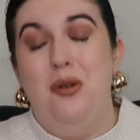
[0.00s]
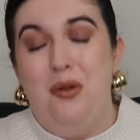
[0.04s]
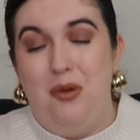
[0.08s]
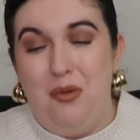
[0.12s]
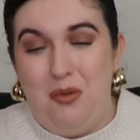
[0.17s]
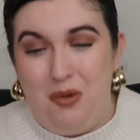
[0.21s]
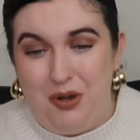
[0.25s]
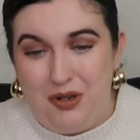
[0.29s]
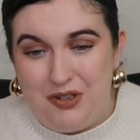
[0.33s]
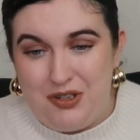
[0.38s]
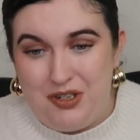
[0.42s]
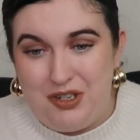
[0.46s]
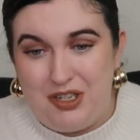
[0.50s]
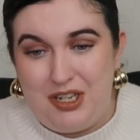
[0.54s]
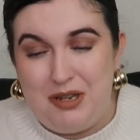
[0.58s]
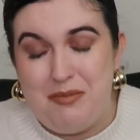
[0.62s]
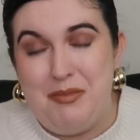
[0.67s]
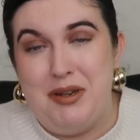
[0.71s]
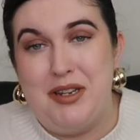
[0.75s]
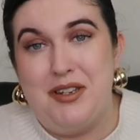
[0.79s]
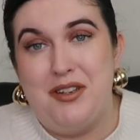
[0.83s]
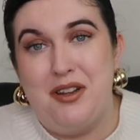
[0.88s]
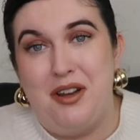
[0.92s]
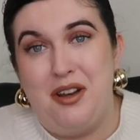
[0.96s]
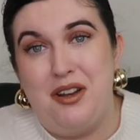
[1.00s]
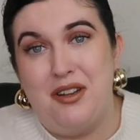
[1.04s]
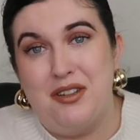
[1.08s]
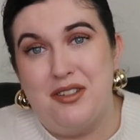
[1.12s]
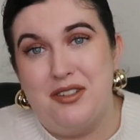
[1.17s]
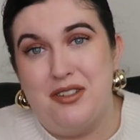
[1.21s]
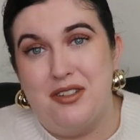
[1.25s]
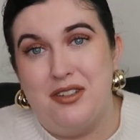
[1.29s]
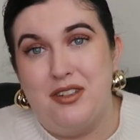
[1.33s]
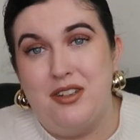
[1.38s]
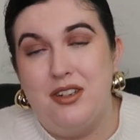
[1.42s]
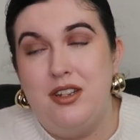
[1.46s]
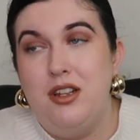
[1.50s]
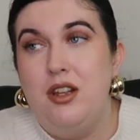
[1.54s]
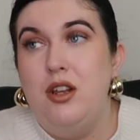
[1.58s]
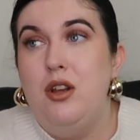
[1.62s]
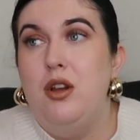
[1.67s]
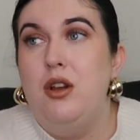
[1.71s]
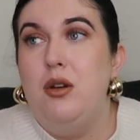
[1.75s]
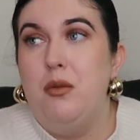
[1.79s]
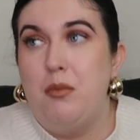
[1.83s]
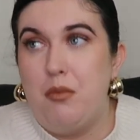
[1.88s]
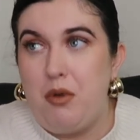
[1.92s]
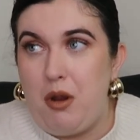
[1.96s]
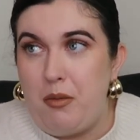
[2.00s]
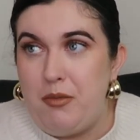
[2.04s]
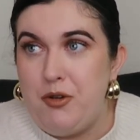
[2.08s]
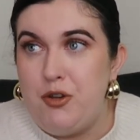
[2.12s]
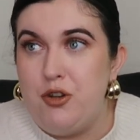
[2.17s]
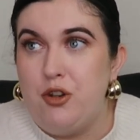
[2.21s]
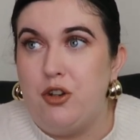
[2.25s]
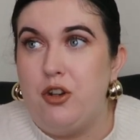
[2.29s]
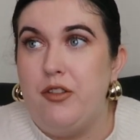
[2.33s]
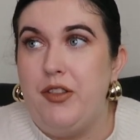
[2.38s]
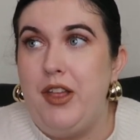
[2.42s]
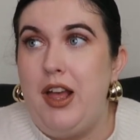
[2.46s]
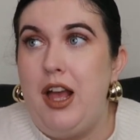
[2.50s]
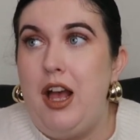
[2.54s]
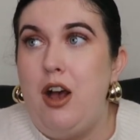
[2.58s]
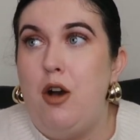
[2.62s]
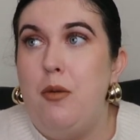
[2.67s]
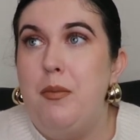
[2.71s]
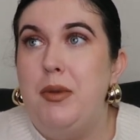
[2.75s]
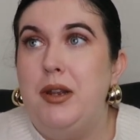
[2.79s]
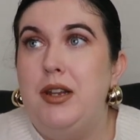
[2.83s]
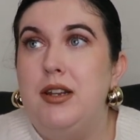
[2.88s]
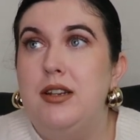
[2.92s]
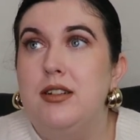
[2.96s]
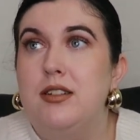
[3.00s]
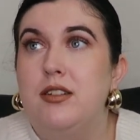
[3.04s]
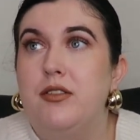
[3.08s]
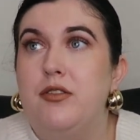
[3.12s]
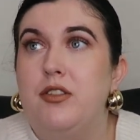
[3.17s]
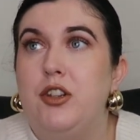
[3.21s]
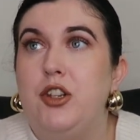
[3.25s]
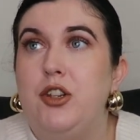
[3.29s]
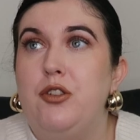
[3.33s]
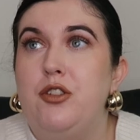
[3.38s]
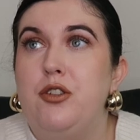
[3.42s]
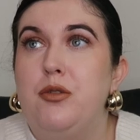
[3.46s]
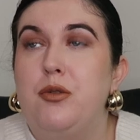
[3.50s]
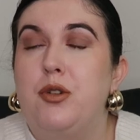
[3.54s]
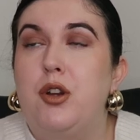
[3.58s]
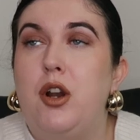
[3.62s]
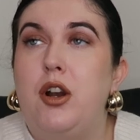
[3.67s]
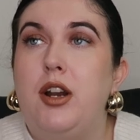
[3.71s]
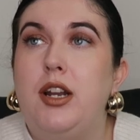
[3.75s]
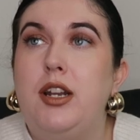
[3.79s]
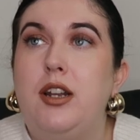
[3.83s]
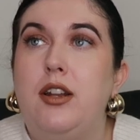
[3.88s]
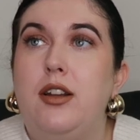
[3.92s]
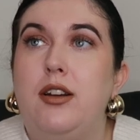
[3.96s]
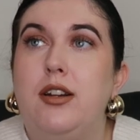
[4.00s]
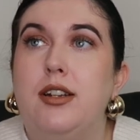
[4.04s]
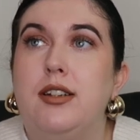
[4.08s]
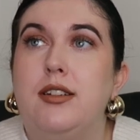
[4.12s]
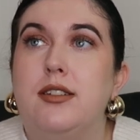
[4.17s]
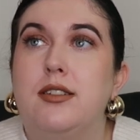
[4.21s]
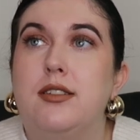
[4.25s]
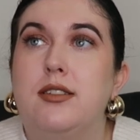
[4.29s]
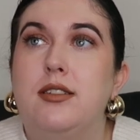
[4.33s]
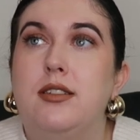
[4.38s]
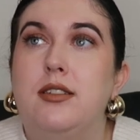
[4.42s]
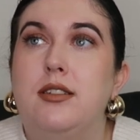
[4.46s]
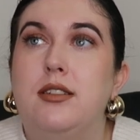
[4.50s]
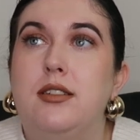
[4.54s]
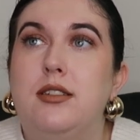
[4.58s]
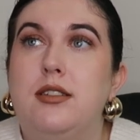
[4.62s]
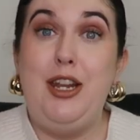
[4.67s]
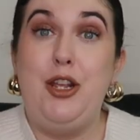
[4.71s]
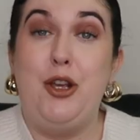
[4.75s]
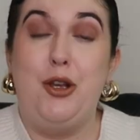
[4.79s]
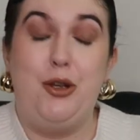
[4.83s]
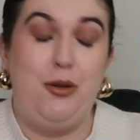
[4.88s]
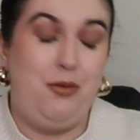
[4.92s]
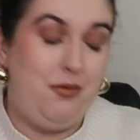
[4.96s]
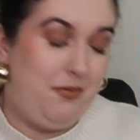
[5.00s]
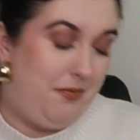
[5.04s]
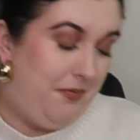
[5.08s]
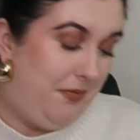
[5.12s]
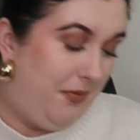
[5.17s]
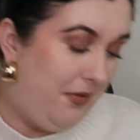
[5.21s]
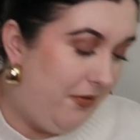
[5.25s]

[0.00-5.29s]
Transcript: want to commit arson. Probably should cut that out because of the YouTube guidelines. Anywho,